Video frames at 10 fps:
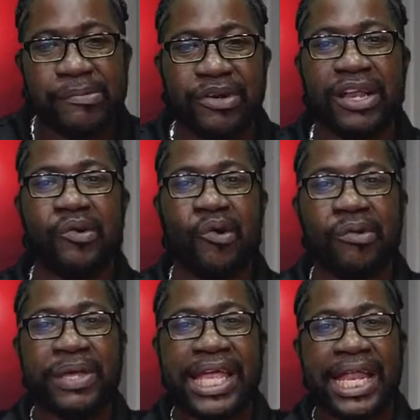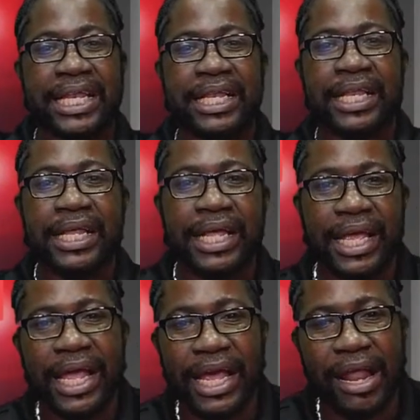but not the whole weekend.
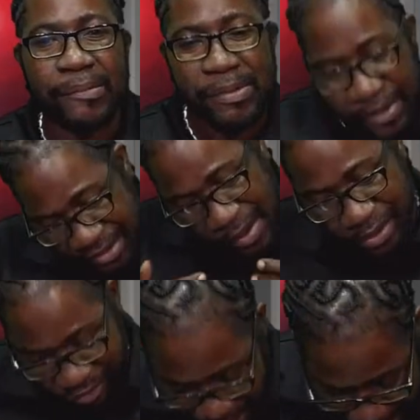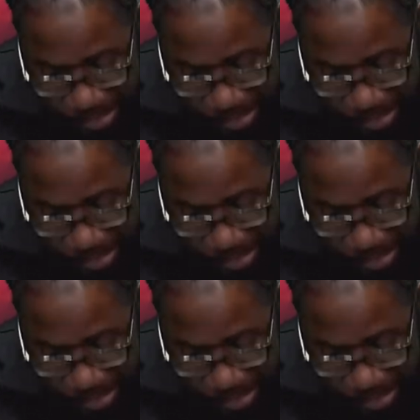You know what I mean? Because I want to sleep.